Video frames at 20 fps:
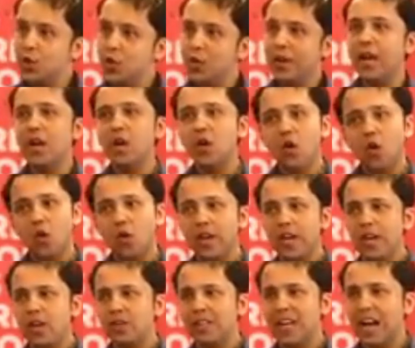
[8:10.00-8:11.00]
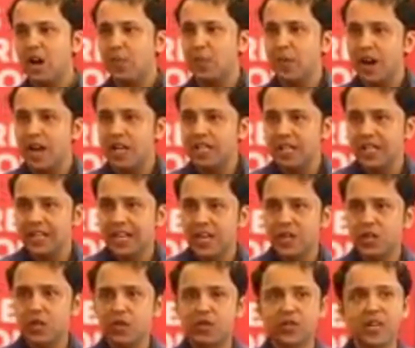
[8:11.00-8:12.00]
So you can go only to that branch and
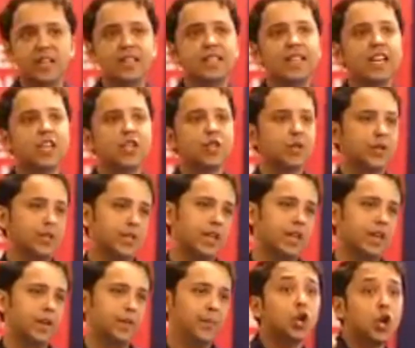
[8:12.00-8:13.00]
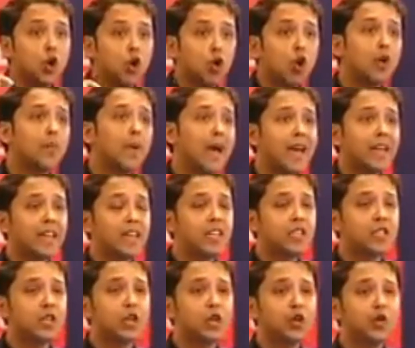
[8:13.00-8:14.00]
get your transactions done. The core
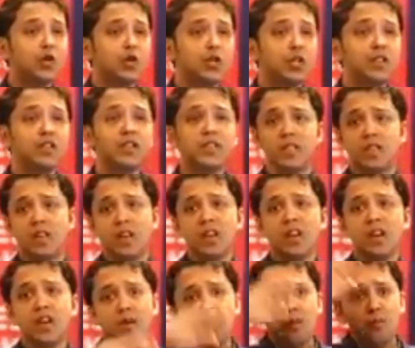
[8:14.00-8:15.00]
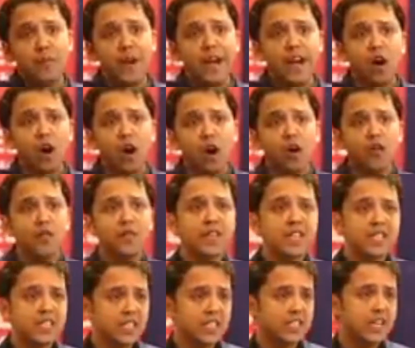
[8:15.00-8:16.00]
banking solutions made all of
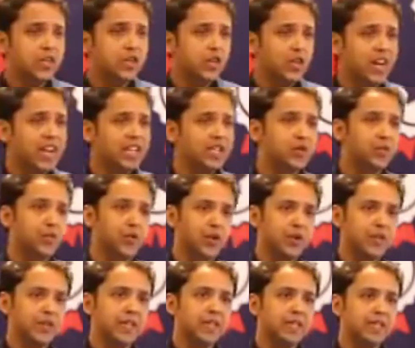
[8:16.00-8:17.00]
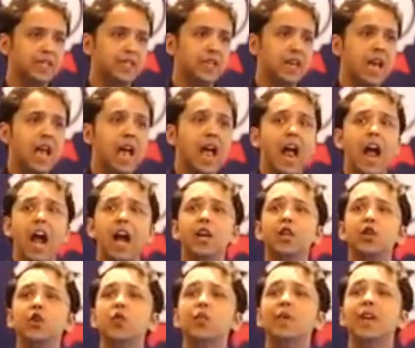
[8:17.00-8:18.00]
this a centralized process
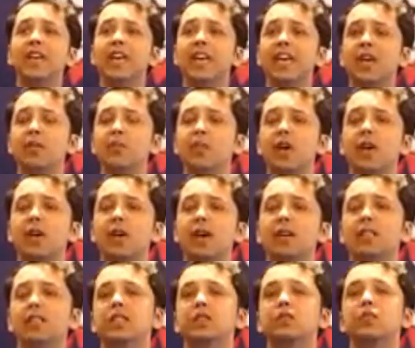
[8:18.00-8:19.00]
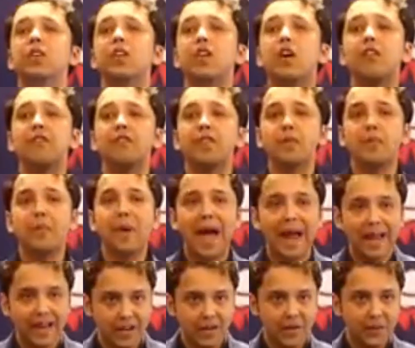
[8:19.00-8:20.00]
and you became a customer of the
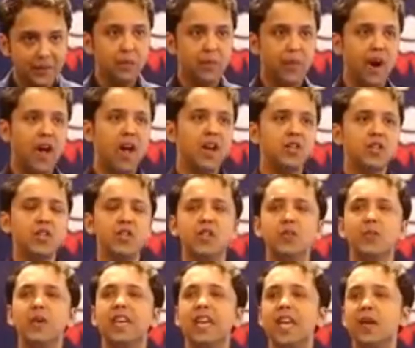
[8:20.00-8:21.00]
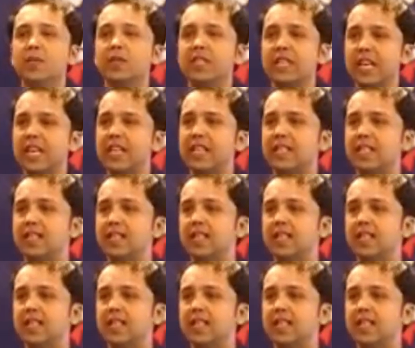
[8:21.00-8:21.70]
bank. The branches became sales